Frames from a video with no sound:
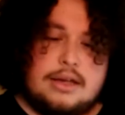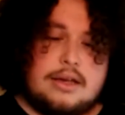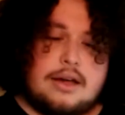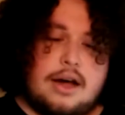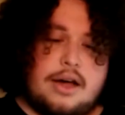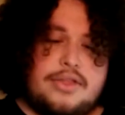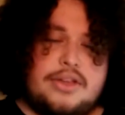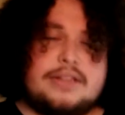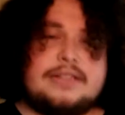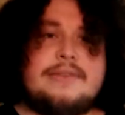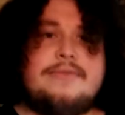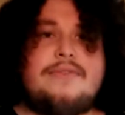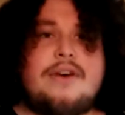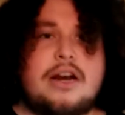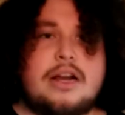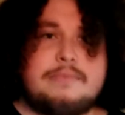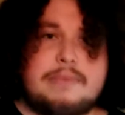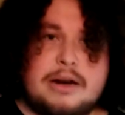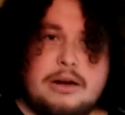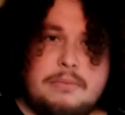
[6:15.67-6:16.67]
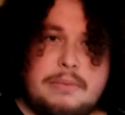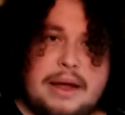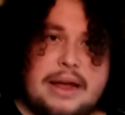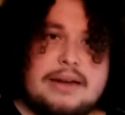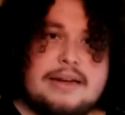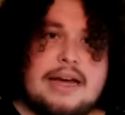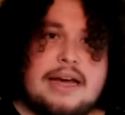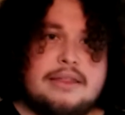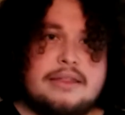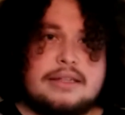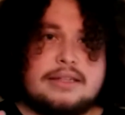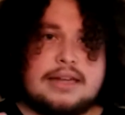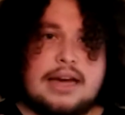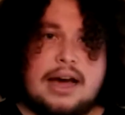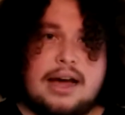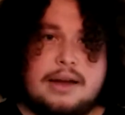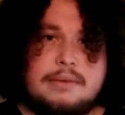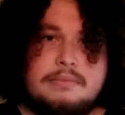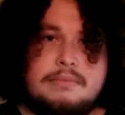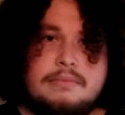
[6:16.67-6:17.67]
Gothic symphonic metal band at the
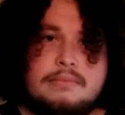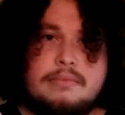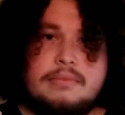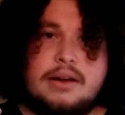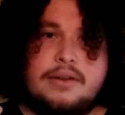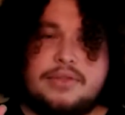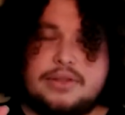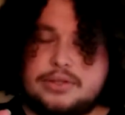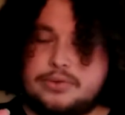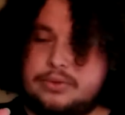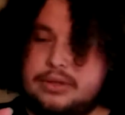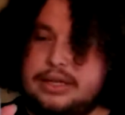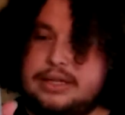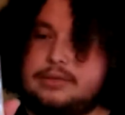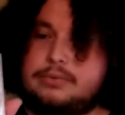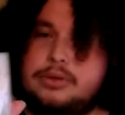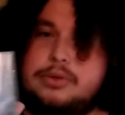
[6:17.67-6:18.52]
time of this release,